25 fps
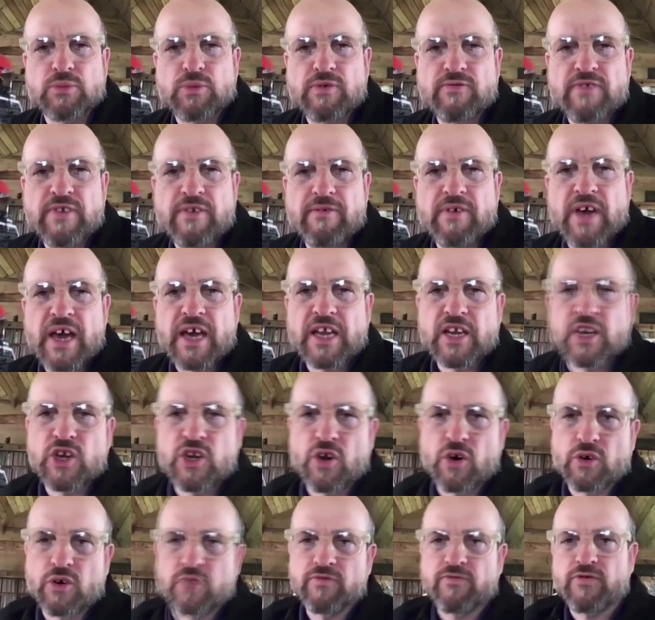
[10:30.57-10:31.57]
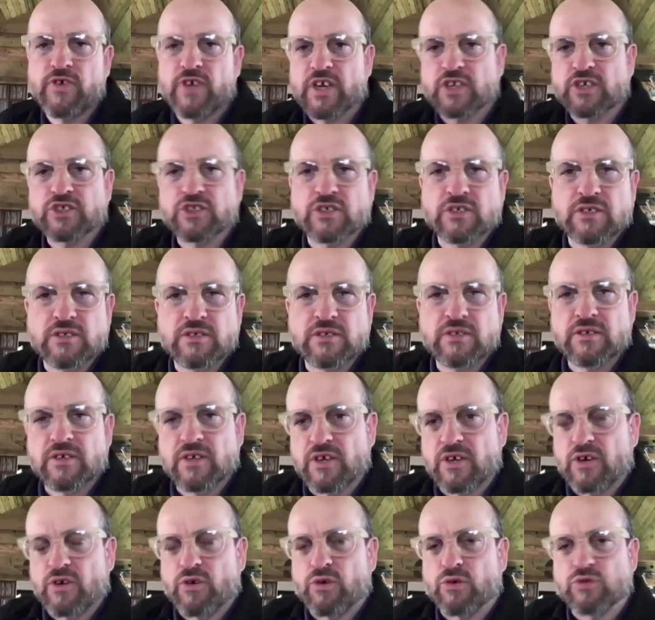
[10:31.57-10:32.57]
We've never had non-fiction
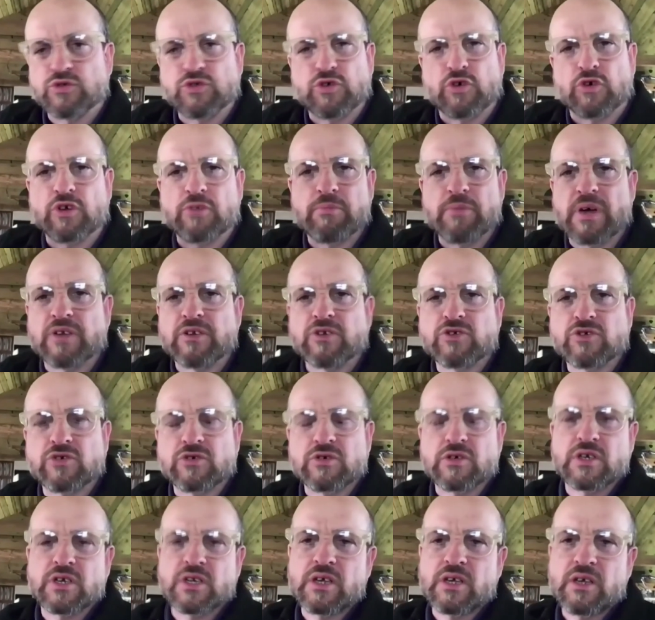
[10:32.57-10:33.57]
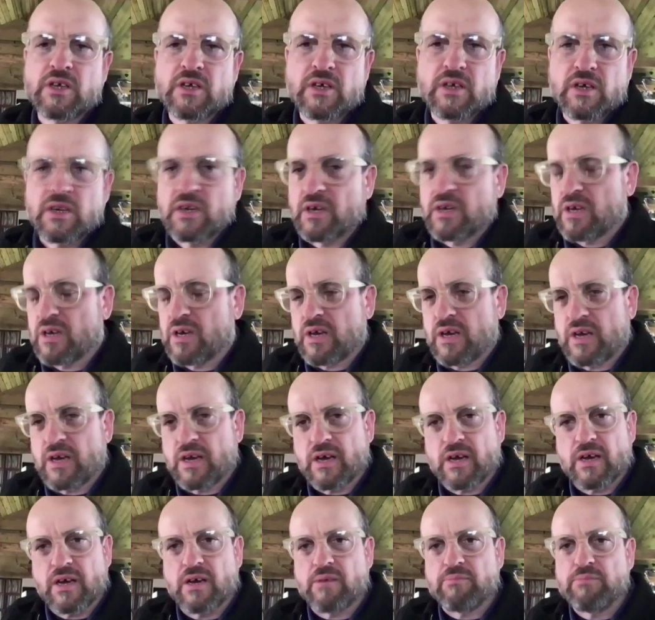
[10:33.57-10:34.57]
or documentary
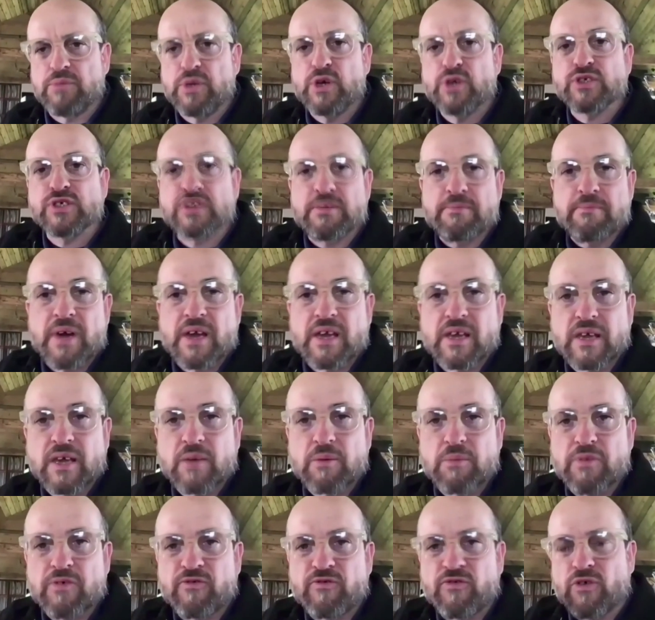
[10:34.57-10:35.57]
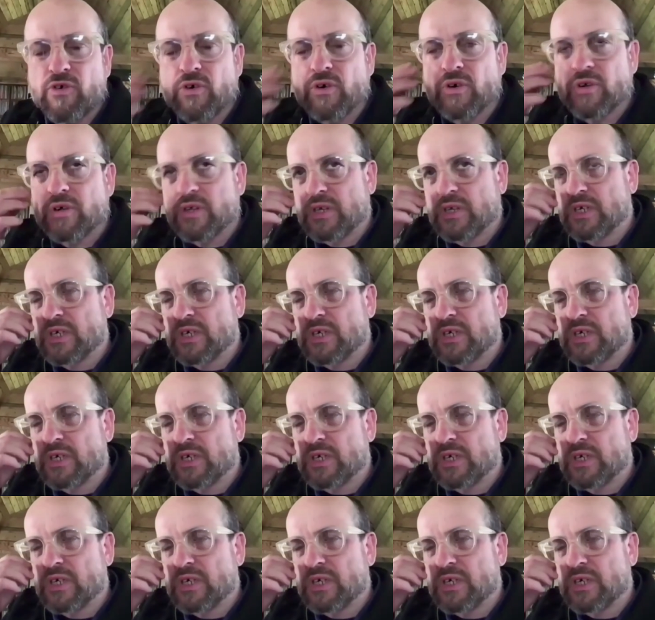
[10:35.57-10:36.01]
music making before.